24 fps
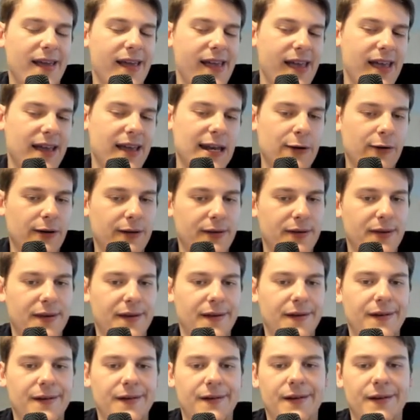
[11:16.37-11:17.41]
And now I
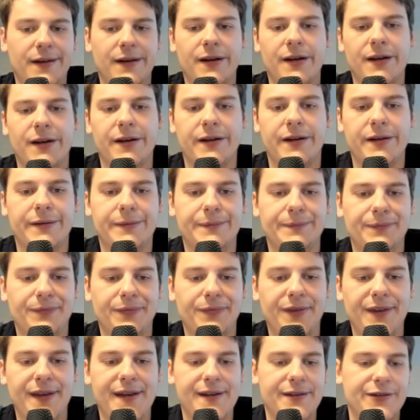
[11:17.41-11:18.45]
think uh,
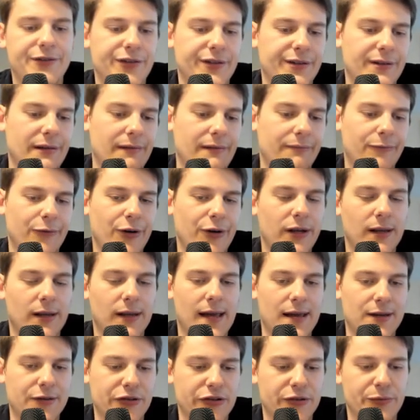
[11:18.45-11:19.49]
the engine really
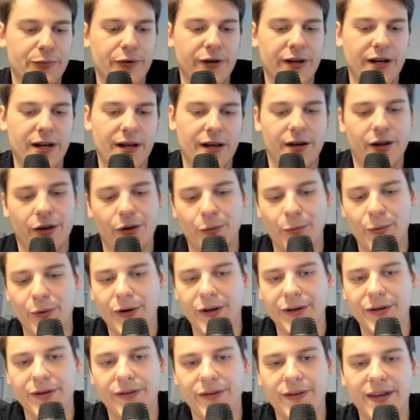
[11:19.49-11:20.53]
likes just bringing another
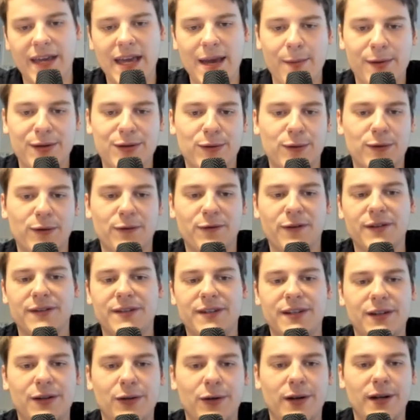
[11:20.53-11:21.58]
rook into the game and sort of
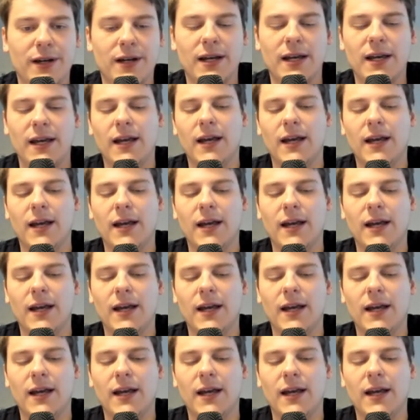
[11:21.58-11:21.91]
continuing